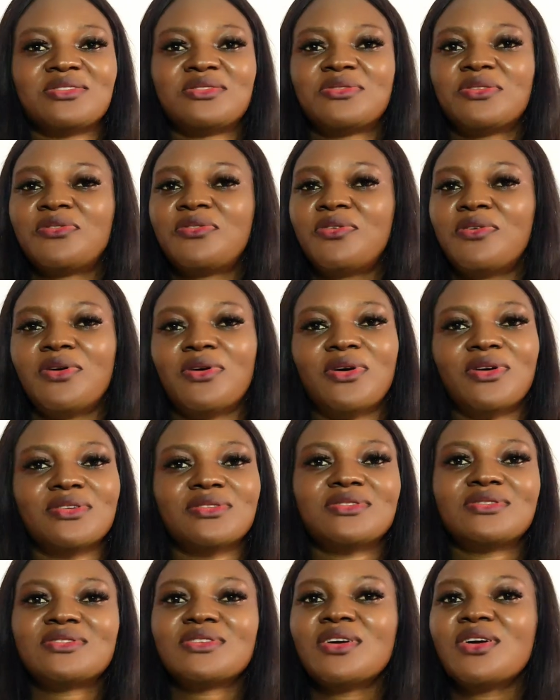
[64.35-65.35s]

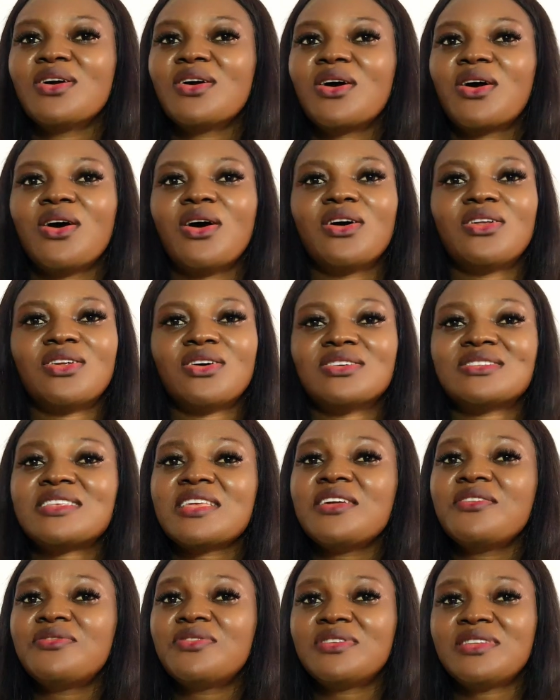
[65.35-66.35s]
font, colors,
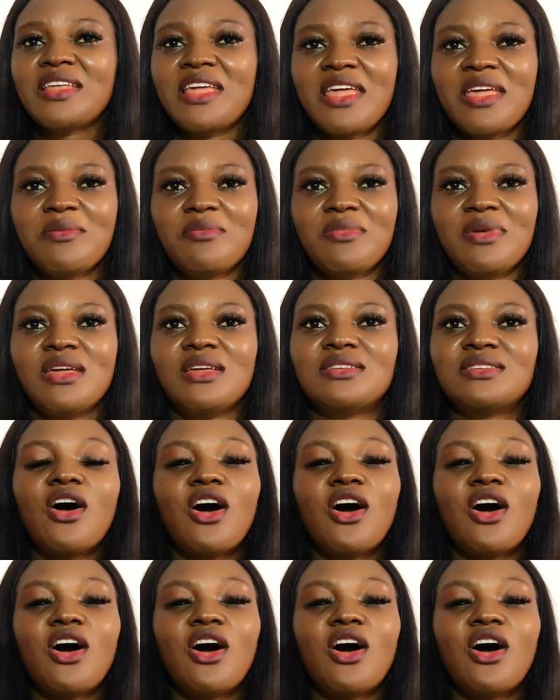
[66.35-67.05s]
even image.